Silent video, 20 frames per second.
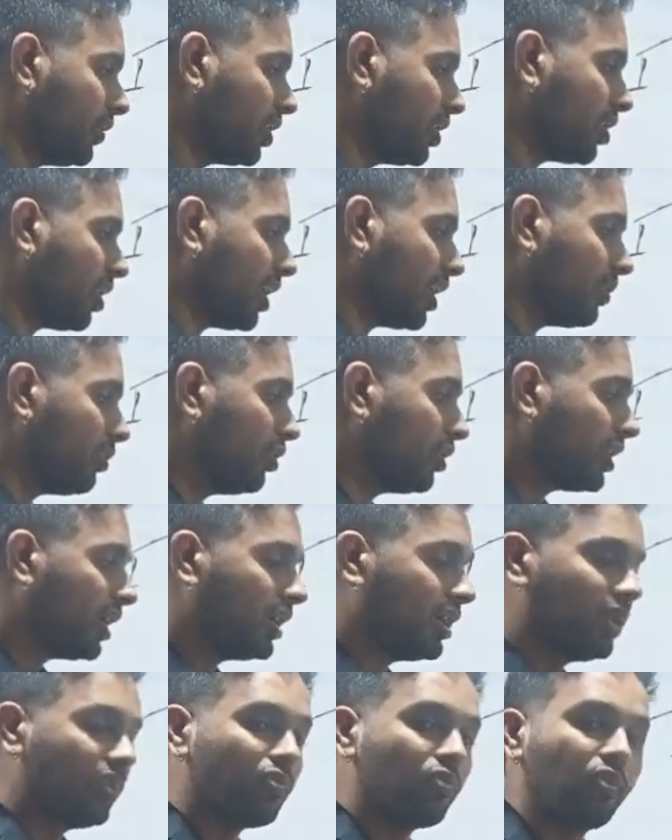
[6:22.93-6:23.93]

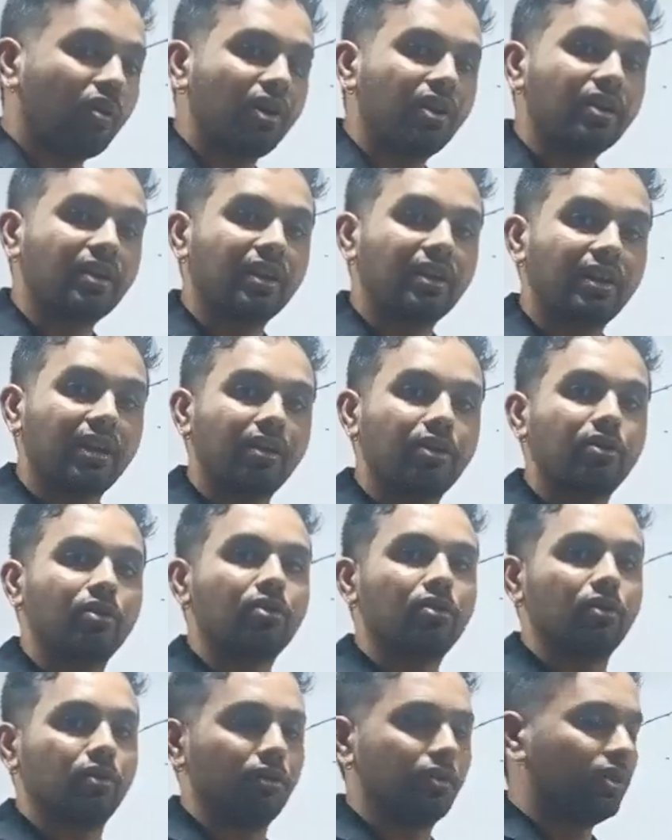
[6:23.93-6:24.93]
carbocation 1 can
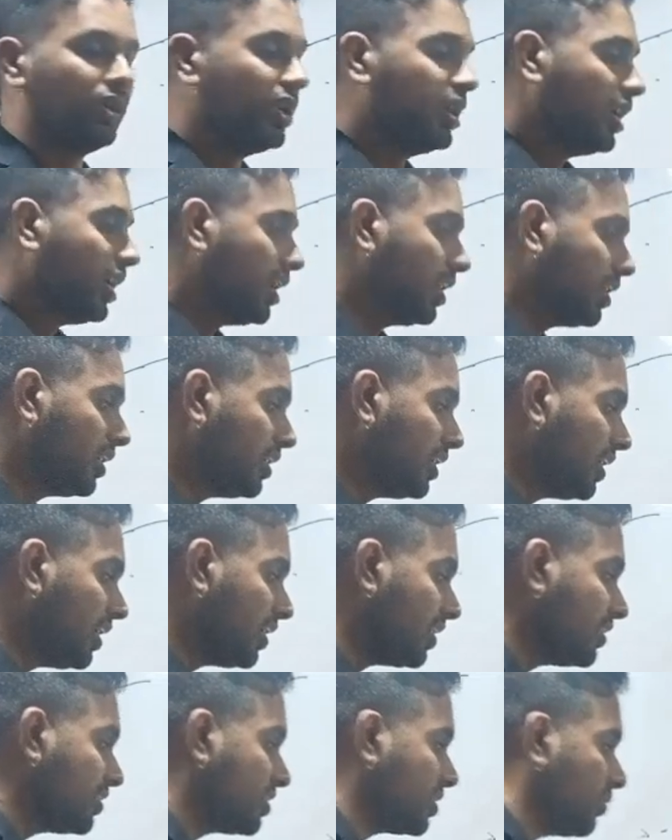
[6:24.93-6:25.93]
undergo
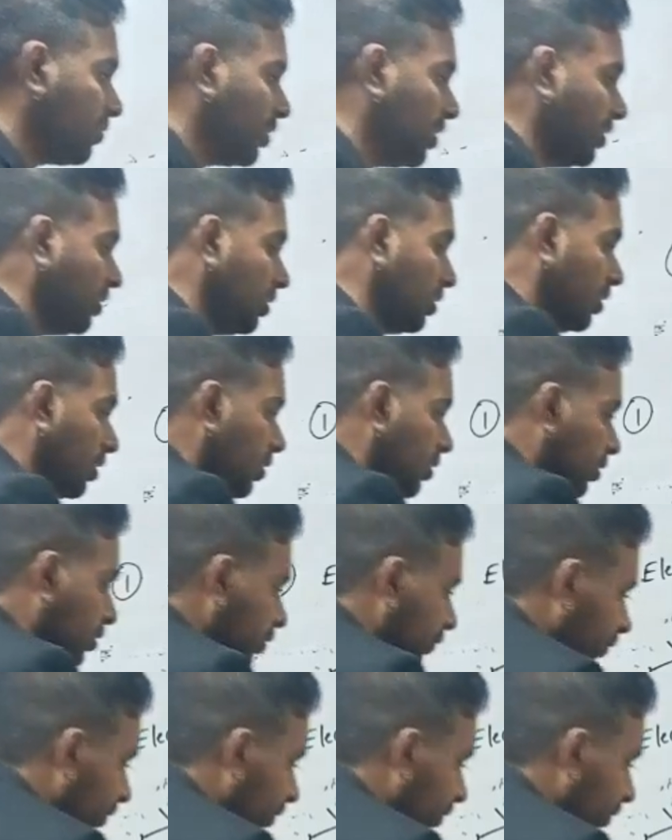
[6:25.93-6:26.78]
rearrangement to